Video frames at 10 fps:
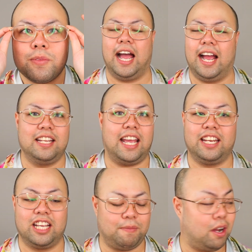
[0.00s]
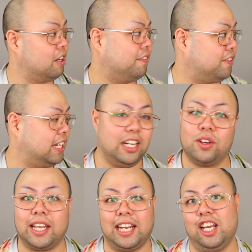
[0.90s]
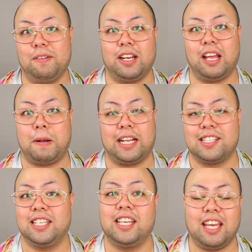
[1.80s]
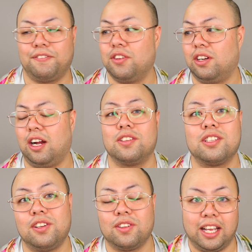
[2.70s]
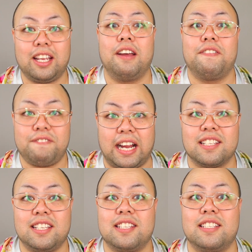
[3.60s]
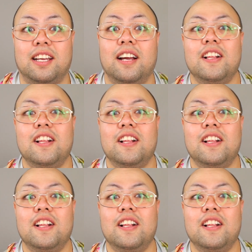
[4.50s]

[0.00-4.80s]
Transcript: And ending up hopefully looking a little bit like Plastique. If not, I'll just look like a fat sister.